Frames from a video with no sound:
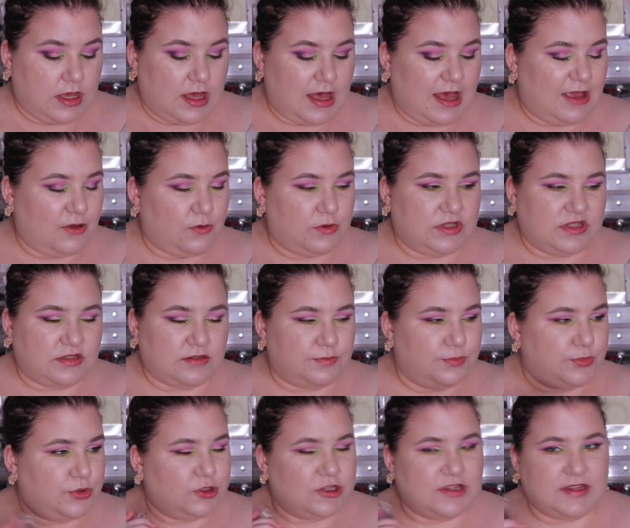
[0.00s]
I will
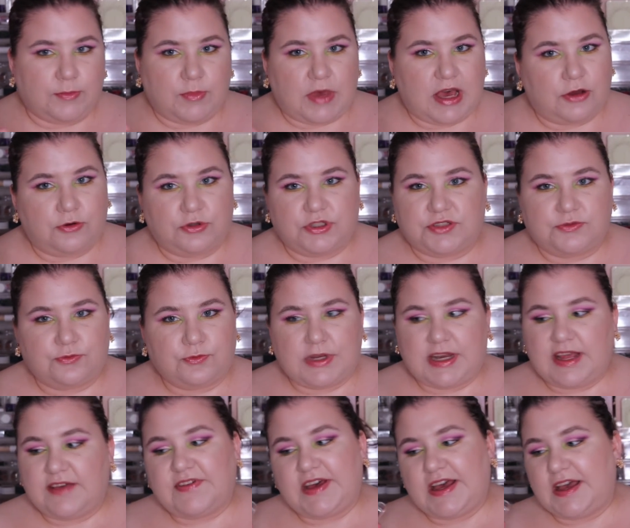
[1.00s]
pull them out
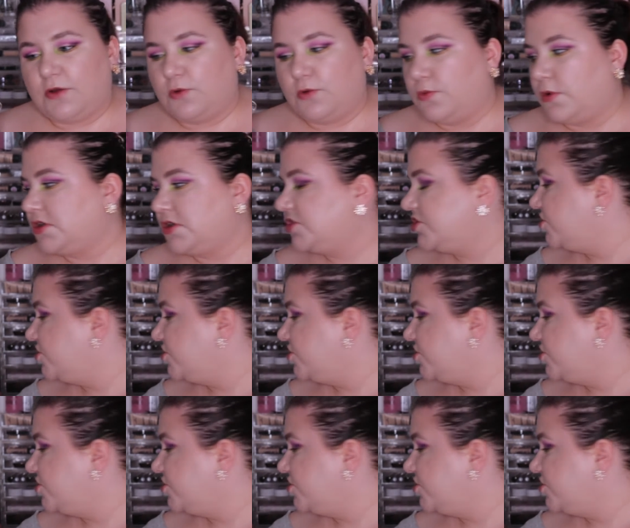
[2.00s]
whenever I want